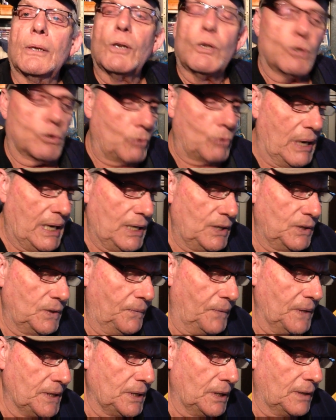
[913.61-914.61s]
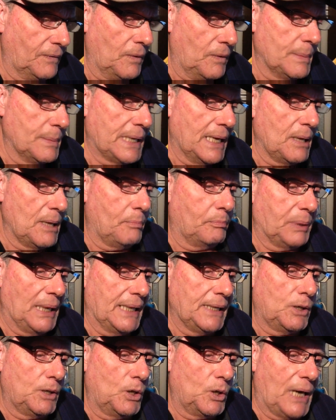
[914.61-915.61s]
Strange visitor from another
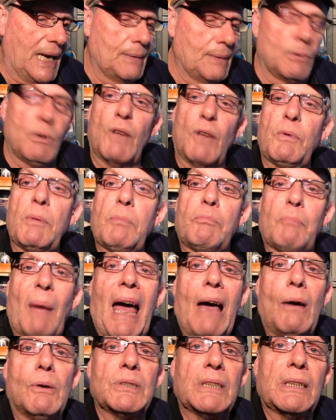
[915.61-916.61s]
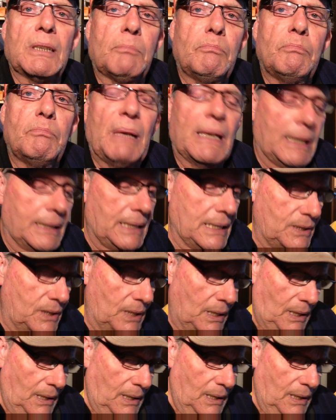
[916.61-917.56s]
planet who came to Earth with powers and abilities